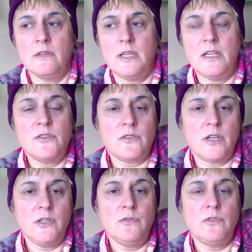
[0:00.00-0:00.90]

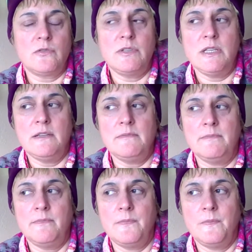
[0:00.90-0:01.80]
intrauterine,
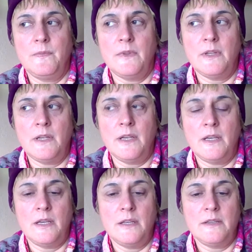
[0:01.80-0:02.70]

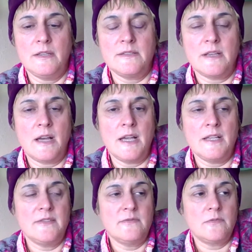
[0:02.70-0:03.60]
and his
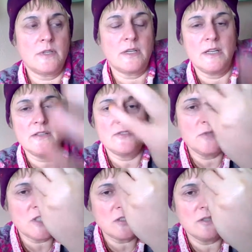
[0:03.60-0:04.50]
eyes were kind of
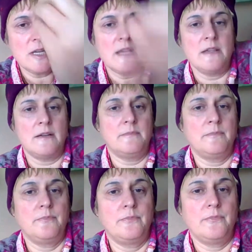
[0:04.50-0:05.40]
squished together,
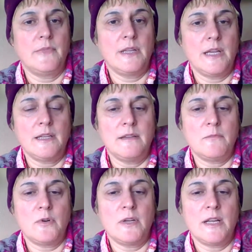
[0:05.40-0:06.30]

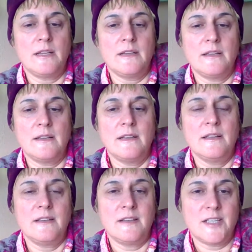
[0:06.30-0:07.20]
more like a
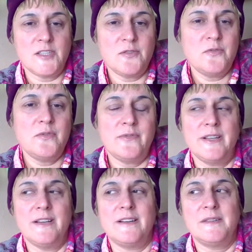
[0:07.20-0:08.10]
cartoon
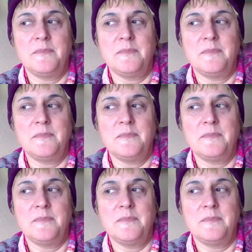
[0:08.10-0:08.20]
figure.